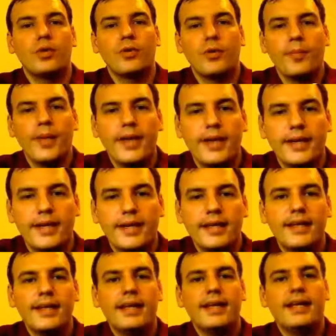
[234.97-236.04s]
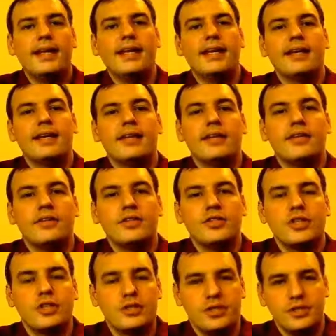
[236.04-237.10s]
older men in the
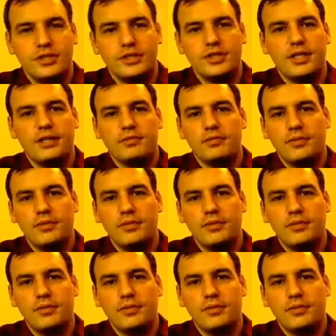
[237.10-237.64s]
churches,